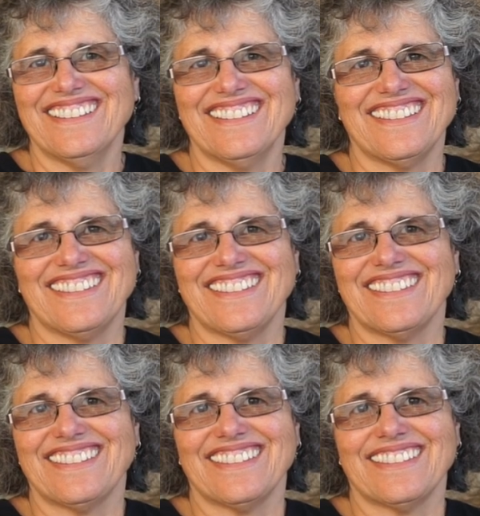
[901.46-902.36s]

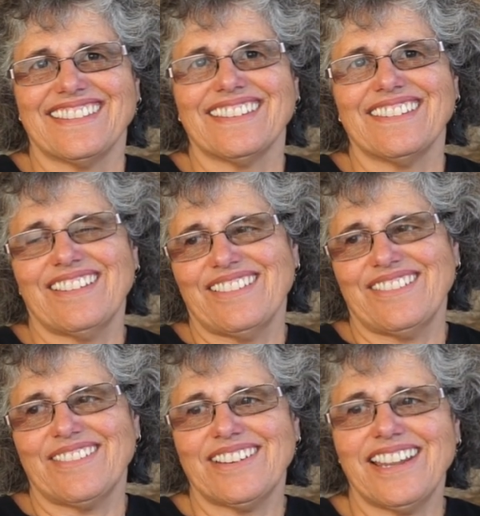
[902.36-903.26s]

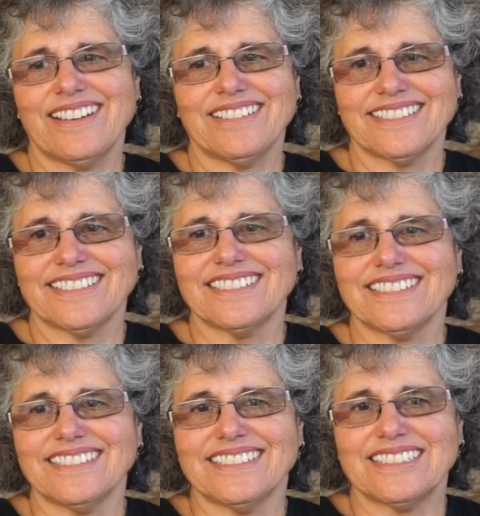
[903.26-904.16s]

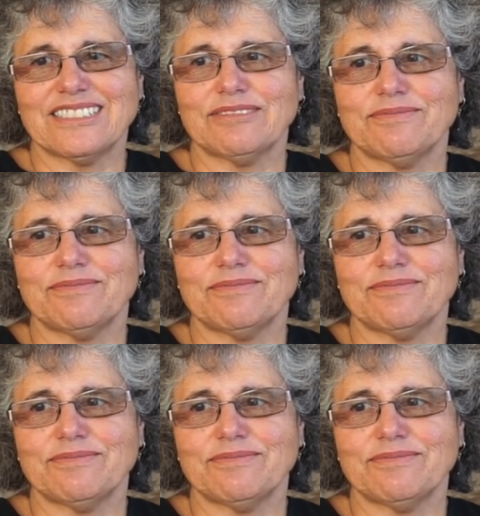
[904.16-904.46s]
No words are spoken by the person on screen.